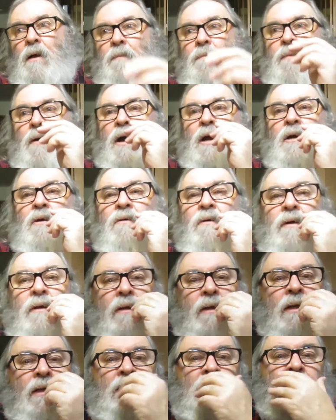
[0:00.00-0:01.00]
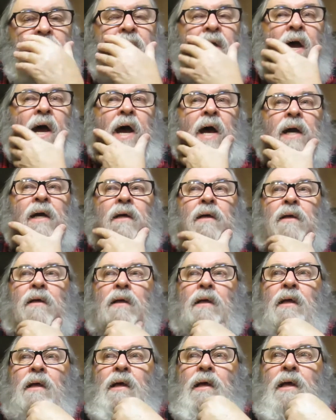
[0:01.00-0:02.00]
Margaret and Jack
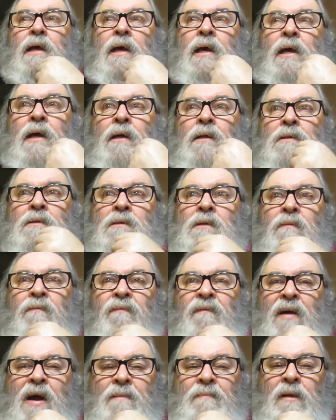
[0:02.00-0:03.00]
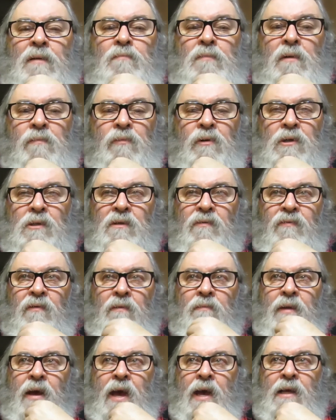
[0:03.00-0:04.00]
and some family members from